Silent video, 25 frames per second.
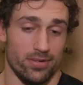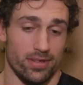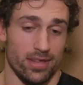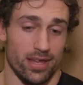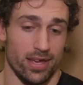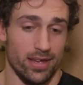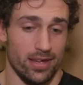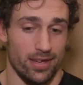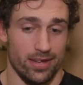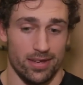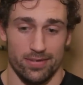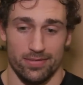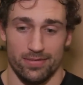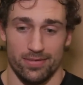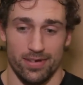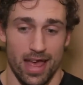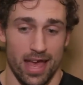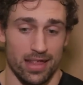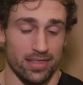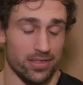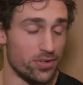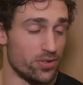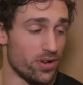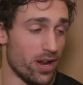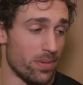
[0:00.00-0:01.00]
like
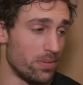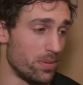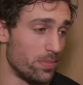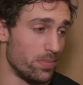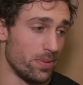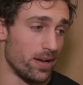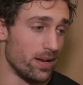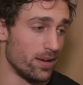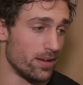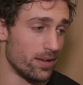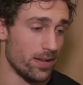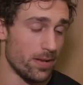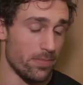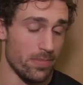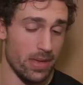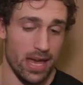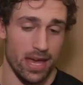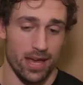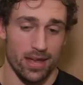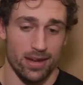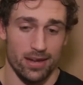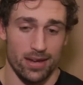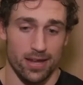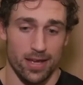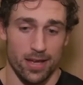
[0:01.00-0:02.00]
at the drop of the puck. Yeah.
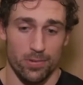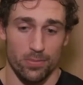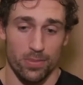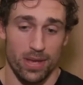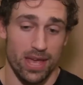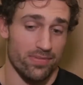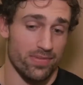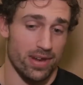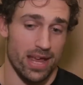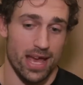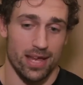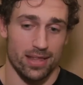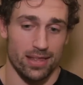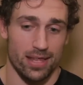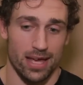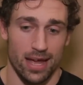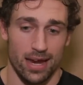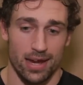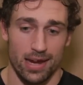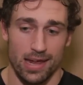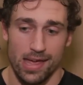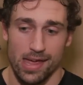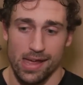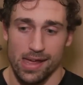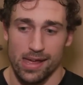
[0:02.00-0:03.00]
And we haven't had
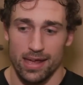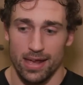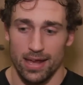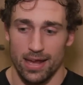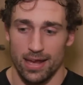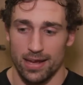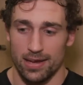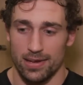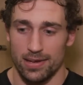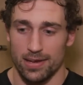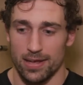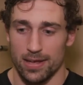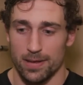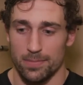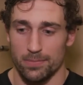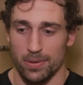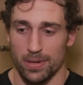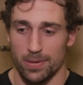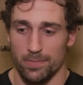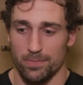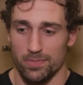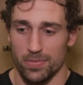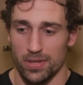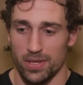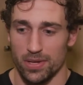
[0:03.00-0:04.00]
that. And
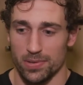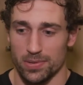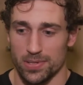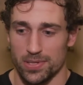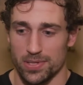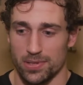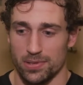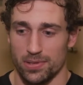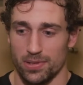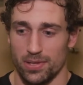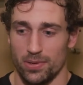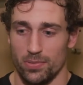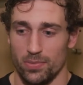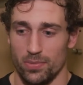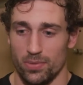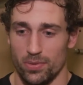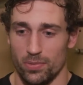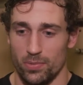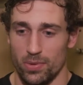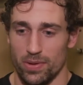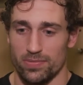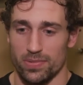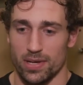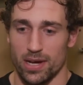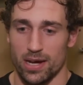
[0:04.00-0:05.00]
it's certainly,
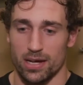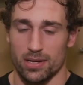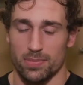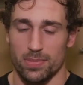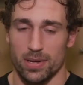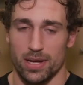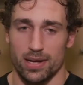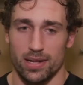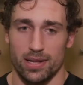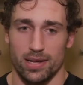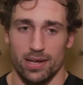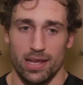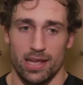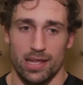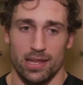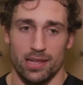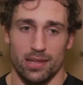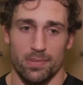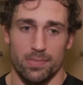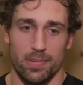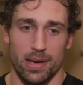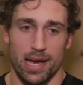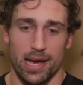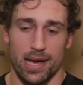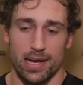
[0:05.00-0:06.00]
we've talked about it in
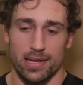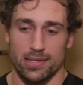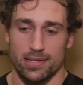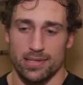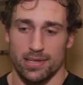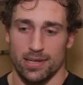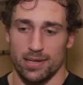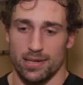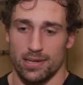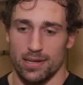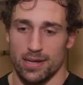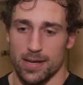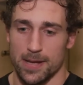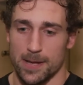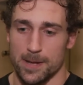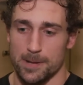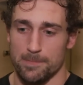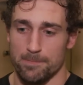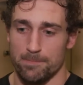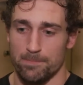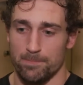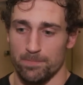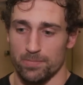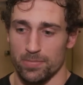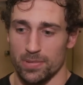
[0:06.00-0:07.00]
the past, and
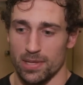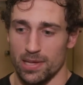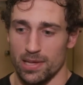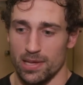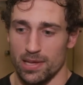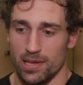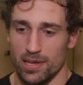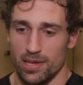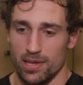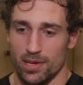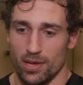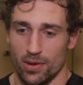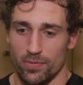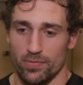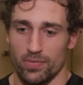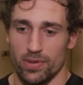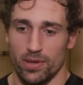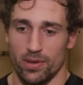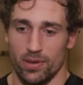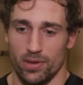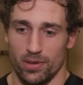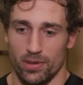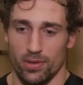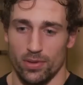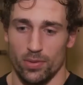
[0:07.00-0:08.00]

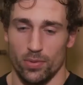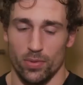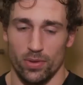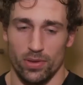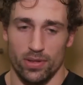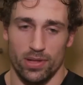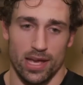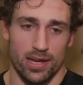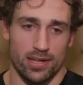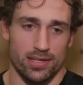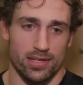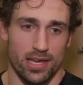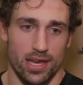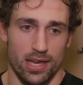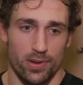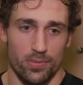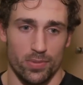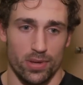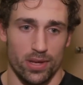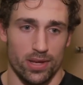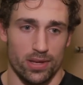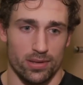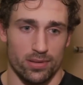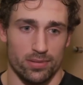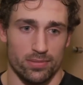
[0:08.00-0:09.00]
hopefully next game
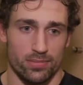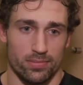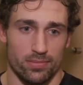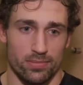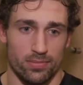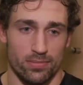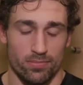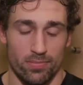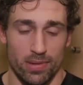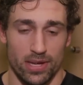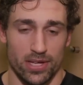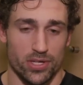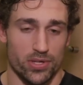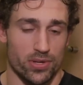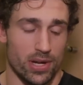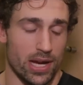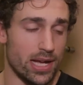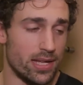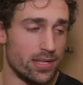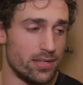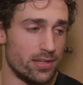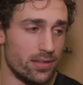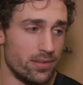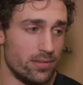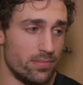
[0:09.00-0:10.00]
we can make
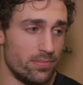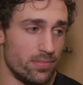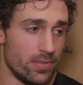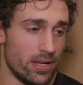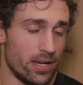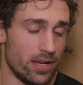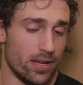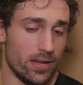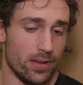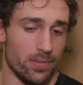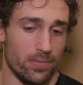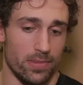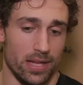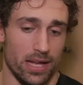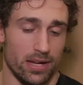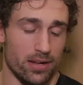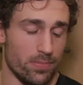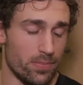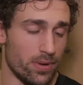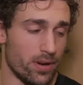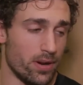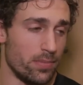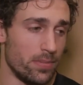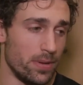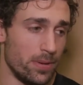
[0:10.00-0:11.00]
strides in that
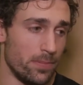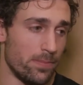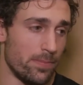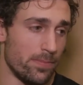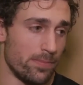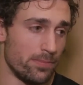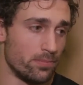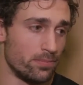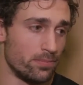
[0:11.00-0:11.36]
department.